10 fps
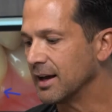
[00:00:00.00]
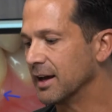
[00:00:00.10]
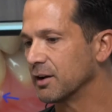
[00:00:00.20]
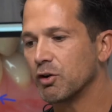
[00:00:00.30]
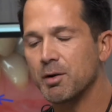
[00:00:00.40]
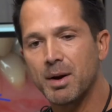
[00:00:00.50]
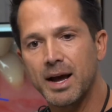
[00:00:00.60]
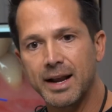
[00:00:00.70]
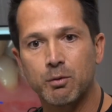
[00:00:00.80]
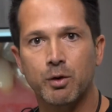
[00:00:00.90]
grip
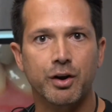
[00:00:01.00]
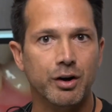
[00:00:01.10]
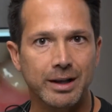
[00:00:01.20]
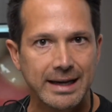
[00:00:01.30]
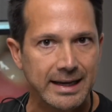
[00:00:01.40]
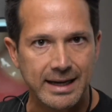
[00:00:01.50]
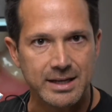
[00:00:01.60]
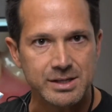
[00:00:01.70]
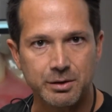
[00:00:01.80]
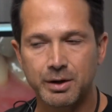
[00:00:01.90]
on it where they're leaning
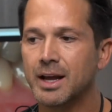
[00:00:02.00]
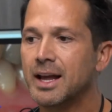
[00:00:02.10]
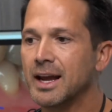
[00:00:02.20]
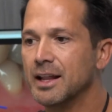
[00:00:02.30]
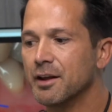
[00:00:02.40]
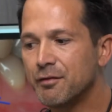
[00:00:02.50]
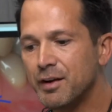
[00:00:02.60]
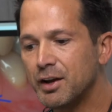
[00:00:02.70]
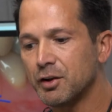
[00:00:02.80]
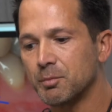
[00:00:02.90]
into it, and the
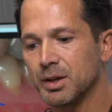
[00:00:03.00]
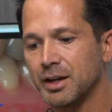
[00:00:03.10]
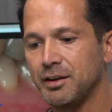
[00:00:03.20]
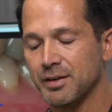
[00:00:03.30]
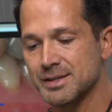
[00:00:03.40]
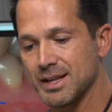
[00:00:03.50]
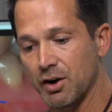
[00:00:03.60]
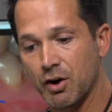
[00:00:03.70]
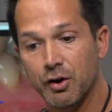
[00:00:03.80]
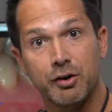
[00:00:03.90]
feel or belief is the
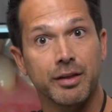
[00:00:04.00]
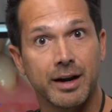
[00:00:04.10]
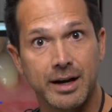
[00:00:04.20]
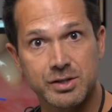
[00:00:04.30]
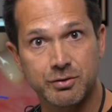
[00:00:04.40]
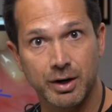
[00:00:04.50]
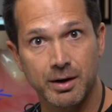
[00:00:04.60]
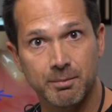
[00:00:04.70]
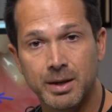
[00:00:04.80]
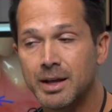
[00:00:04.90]
harder that I
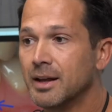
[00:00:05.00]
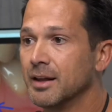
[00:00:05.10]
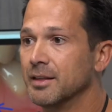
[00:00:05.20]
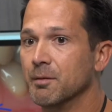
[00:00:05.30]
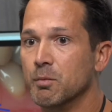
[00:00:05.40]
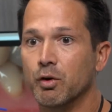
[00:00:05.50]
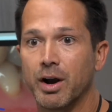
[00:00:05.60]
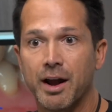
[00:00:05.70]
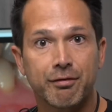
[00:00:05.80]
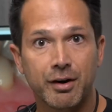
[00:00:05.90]
scrub, the more
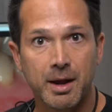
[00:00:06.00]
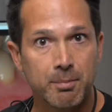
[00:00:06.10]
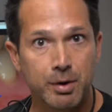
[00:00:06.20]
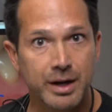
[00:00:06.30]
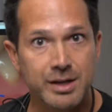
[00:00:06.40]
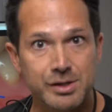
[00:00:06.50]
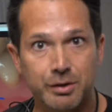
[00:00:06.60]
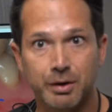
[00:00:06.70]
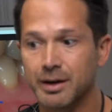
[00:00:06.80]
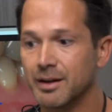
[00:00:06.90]
effort I put
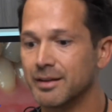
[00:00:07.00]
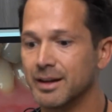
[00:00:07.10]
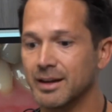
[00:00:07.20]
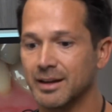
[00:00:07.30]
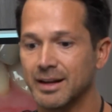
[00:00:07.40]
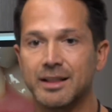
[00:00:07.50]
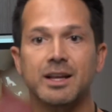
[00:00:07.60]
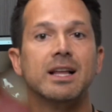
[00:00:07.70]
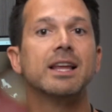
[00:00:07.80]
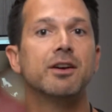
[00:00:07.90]
into it,
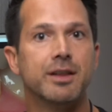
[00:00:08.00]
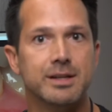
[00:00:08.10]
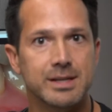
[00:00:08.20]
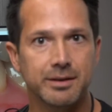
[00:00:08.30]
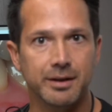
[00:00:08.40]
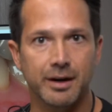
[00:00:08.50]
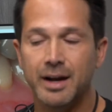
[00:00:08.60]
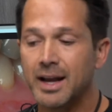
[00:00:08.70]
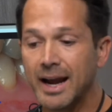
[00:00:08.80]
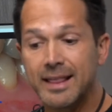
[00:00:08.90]
the cleaner the teeth are.
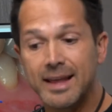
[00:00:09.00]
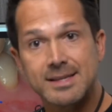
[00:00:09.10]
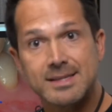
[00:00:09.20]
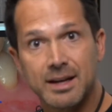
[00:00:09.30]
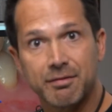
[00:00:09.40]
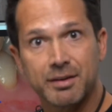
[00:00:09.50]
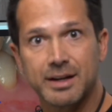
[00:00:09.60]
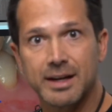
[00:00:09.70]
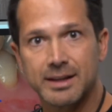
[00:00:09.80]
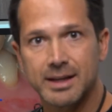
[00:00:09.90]
And that's definitely
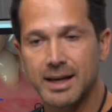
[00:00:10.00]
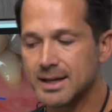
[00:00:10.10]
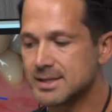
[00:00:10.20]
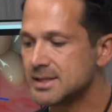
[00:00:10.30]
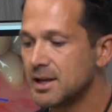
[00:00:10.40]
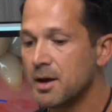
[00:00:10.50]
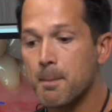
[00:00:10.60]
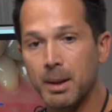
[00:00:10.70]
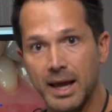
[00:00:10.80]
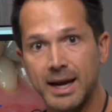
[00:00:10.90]
not the case.
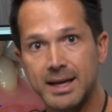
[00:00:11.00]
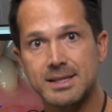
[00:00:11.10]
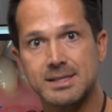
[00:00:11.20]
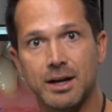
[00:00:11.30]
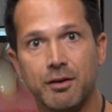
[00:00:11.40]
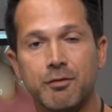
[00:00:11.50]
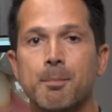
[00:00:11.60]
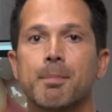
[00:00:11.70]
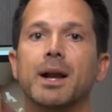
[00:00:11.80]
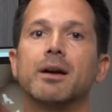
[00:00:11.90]
Plaque itself
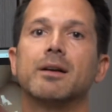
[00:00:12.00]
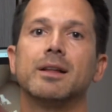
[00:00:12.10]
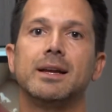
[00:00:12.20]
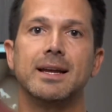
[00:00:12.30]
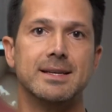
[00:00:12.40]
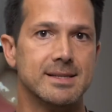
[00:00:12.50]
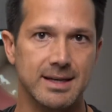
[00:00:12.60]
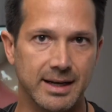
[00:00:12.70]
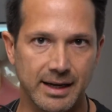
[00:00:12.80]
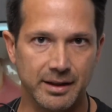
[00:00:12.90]
barely is
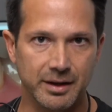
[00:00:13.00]
sitting on the